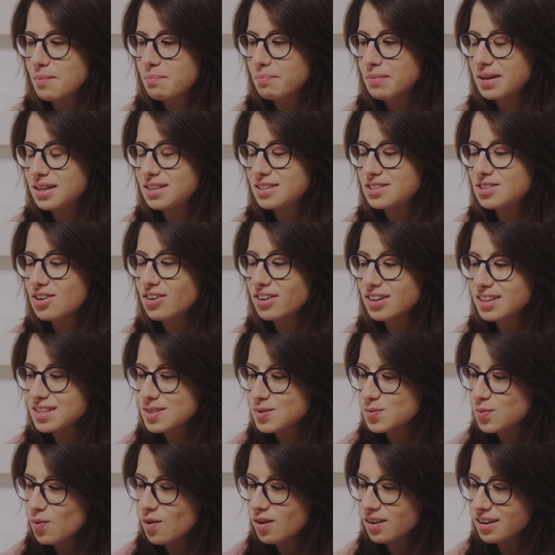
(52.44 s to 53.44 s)
My dog
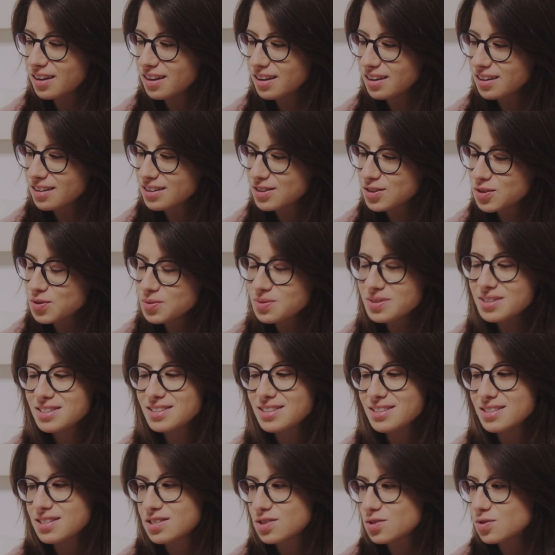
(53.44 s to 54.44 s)
is walking. Do
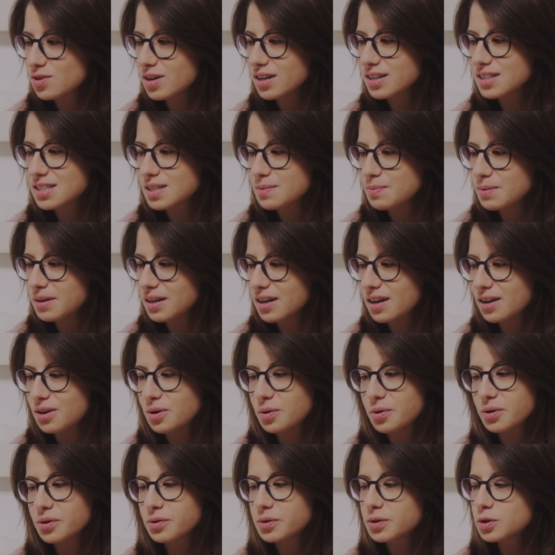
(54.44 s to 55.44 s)
not distract me. I
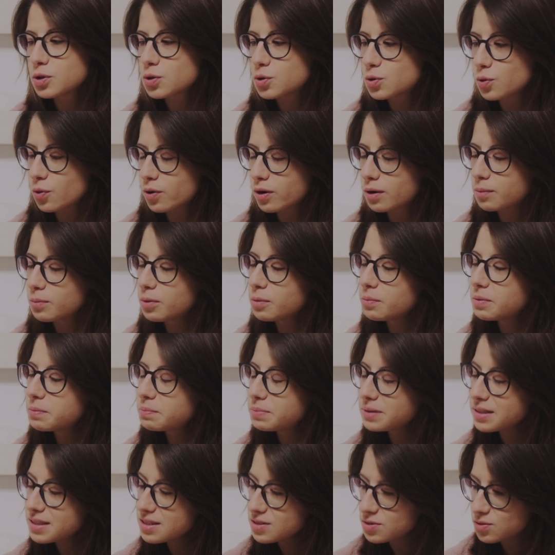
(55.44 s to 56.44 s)
know you're adorable,
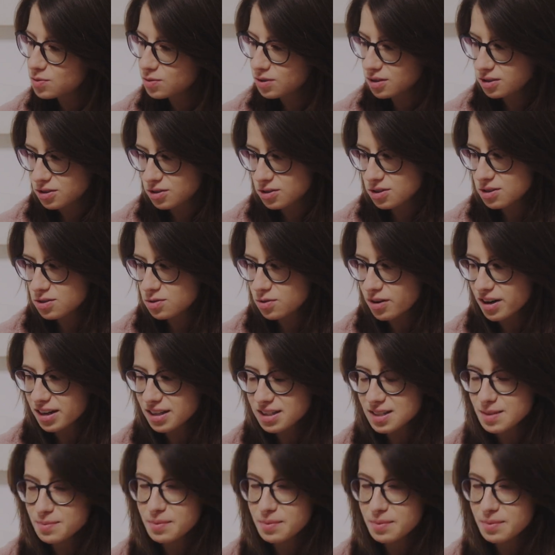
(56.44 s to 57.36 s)
but please do not distract